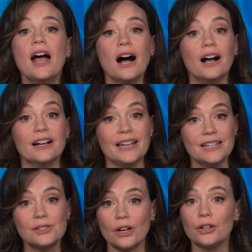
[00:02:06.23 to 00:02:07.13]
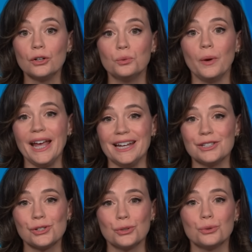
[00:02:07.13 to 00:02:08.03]
uh, is a good way
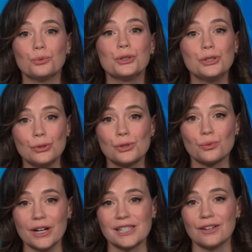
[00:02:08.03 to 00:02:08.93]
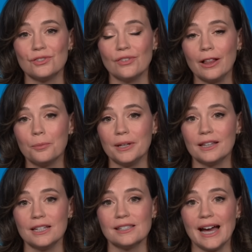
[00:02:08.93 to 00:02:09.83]
to reduce risk of developing
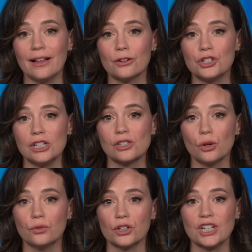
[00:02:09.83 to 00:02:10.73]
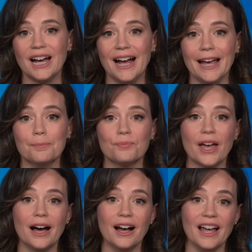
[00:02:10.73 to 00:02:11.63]
these allergies over time.
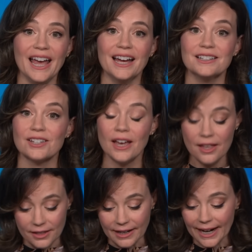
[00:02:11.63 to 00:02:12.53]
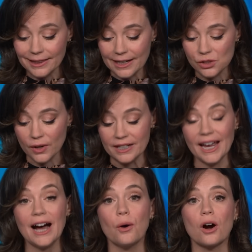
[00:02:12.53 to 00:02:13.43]
Uh, and the guidelines right
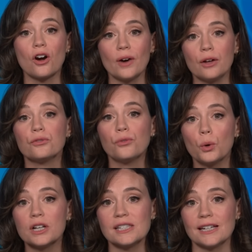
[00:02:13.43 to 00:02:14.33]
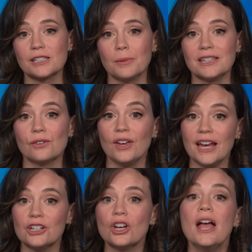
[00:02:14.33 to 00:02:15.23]
now are around four to six months of
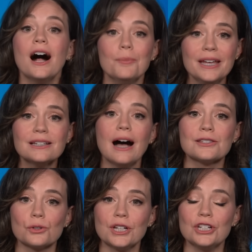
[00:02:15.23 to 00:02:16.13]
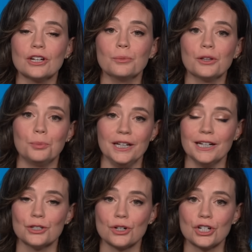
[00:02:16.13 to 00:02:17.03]
age um, in consultation with
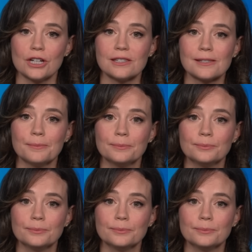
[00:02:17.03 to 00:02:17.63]
pediatricians.